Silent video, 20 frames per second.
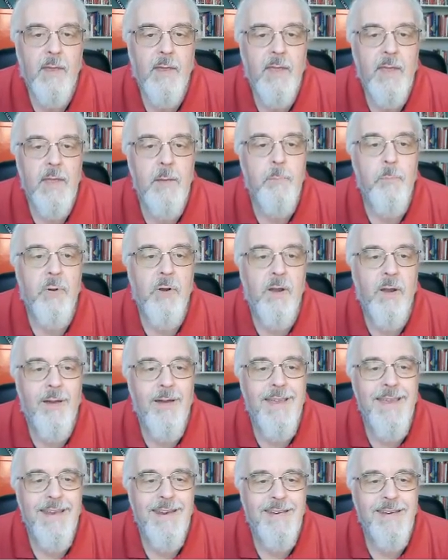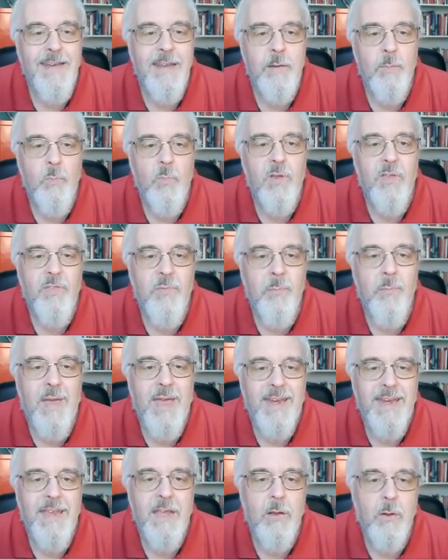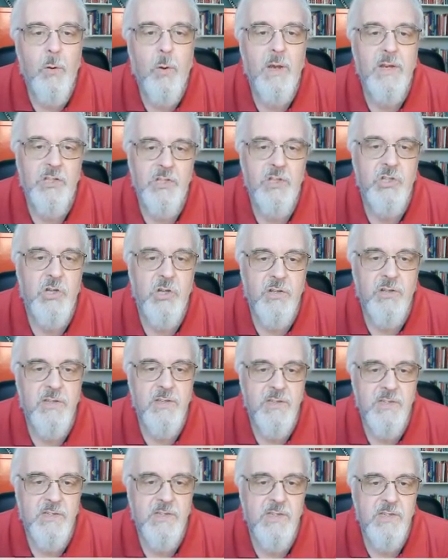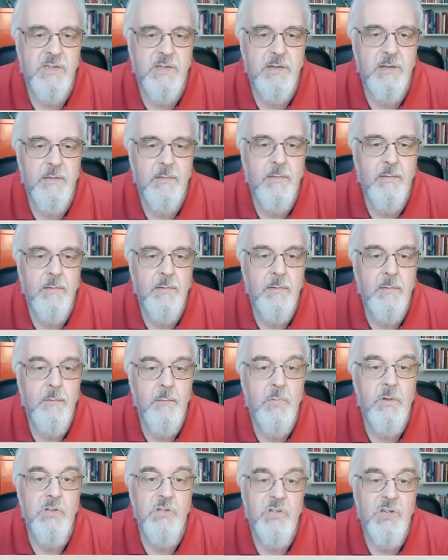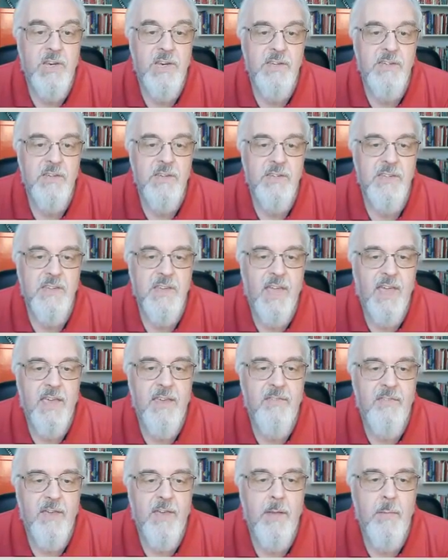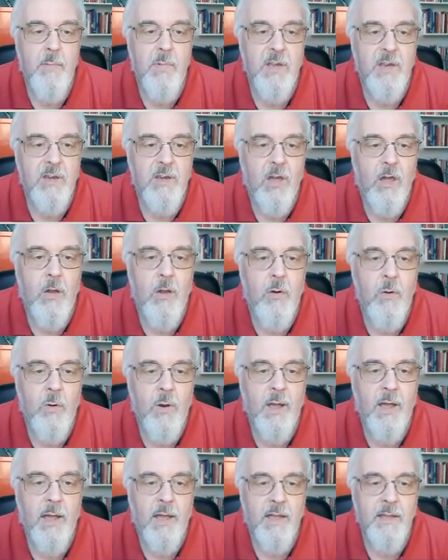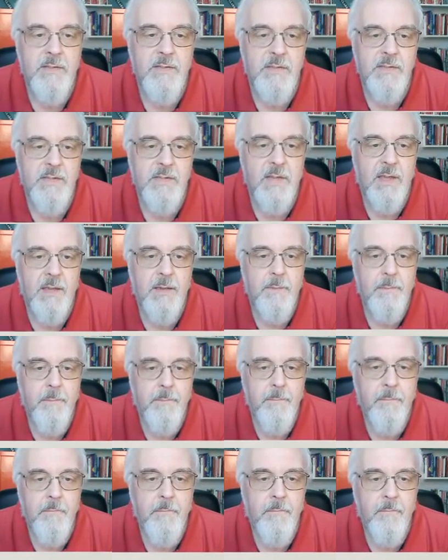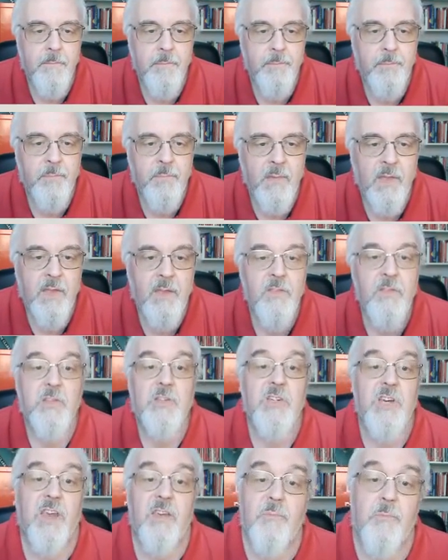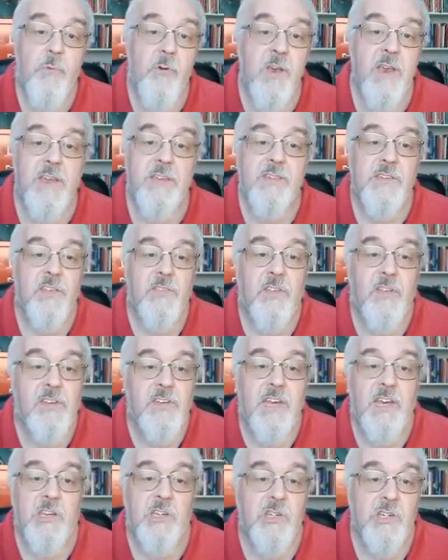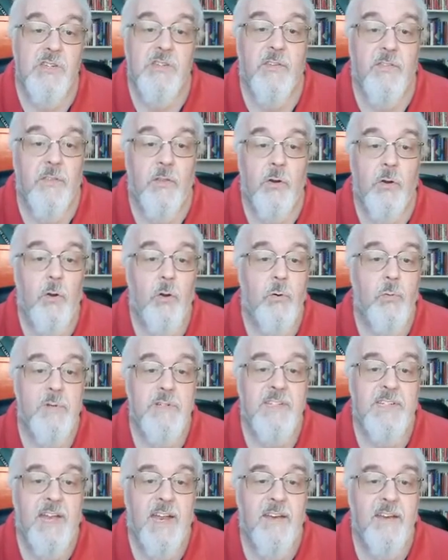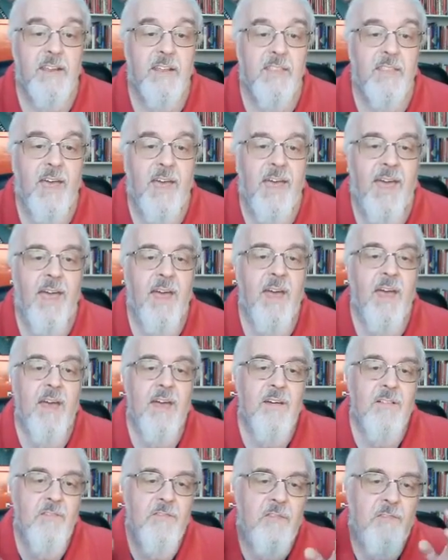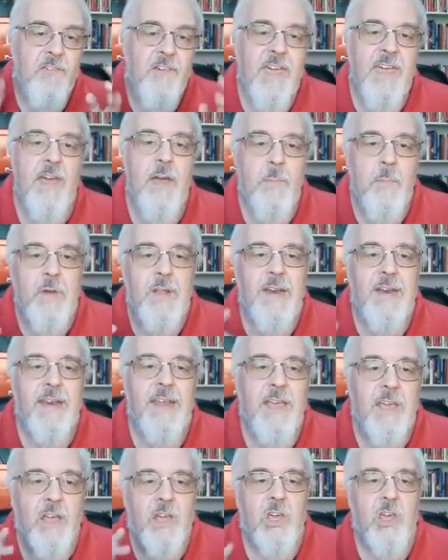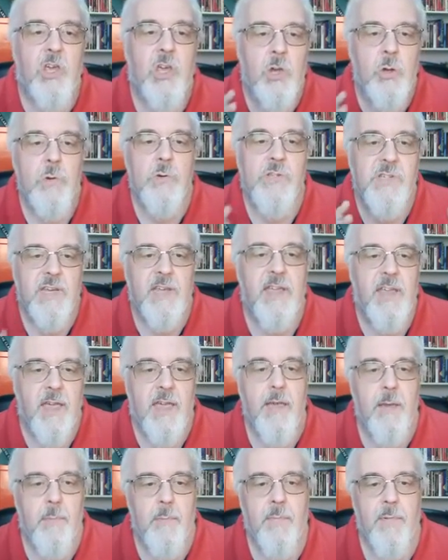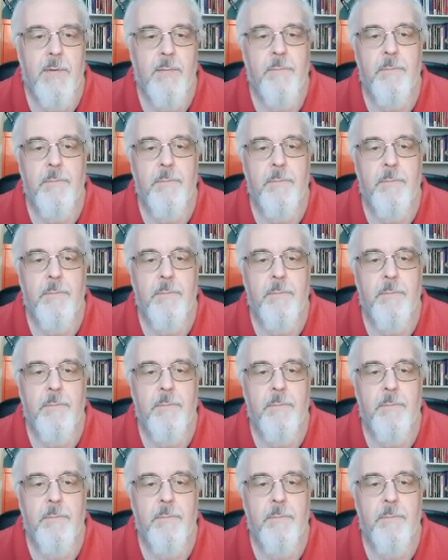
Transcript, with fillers: He plied him with many questions, but Jesus gave him no answer. The chief priests and the teachers of the law were standing there, vehemently accusing him.